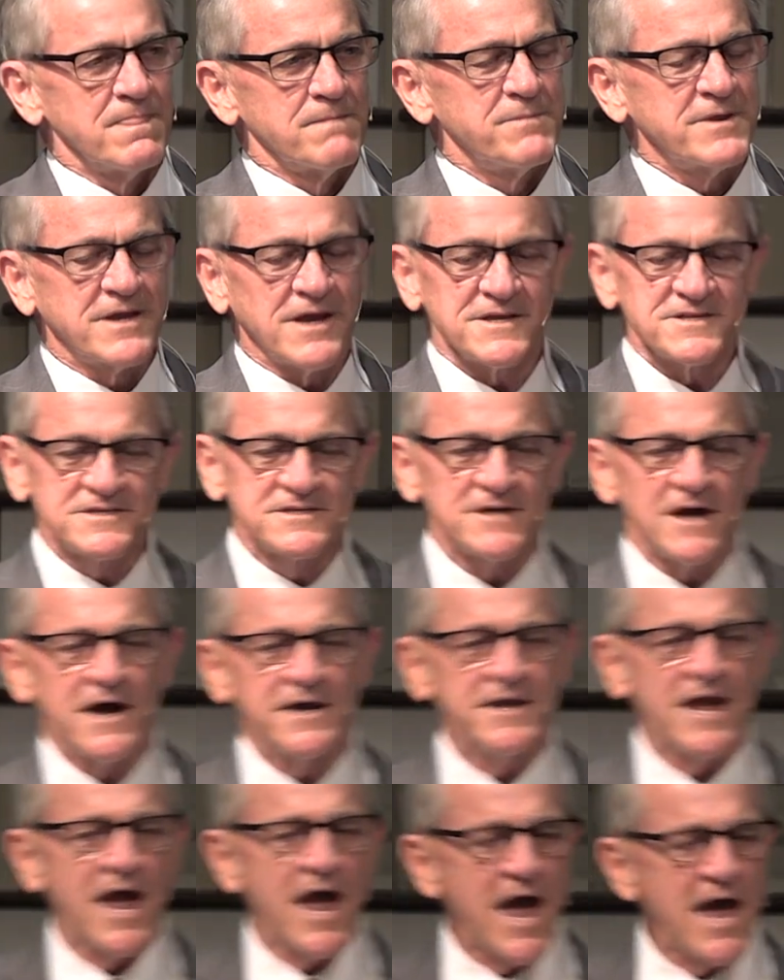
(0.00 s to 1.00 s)
Because
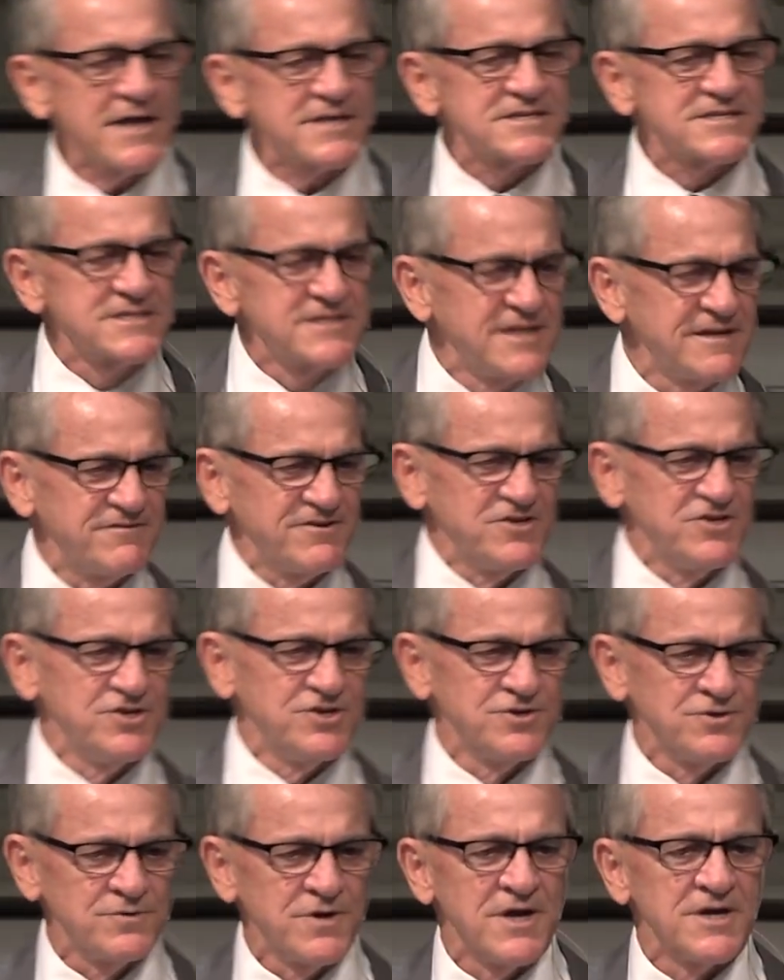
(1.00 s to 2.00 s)
God has given
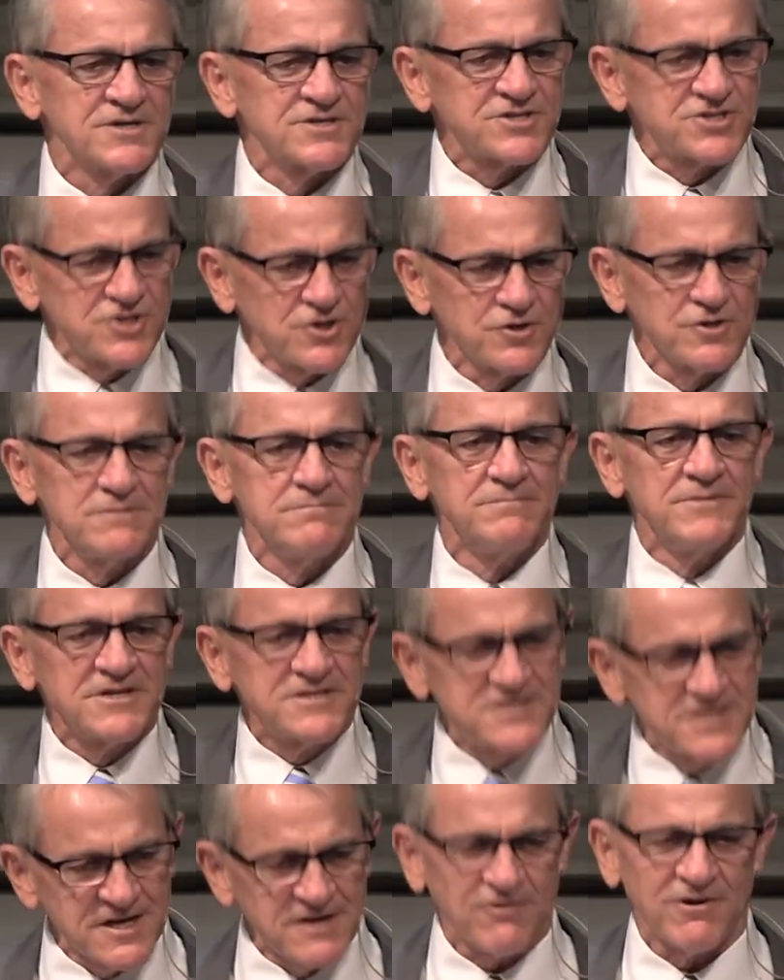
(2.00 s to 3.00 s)
you certain
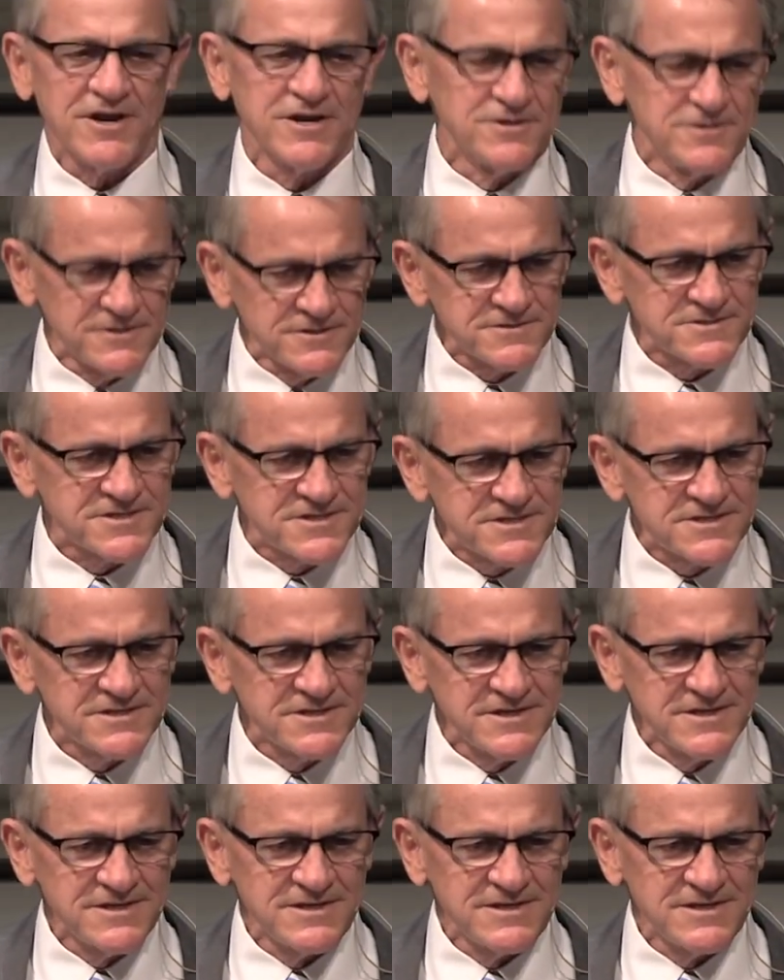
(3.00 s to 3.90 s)
materials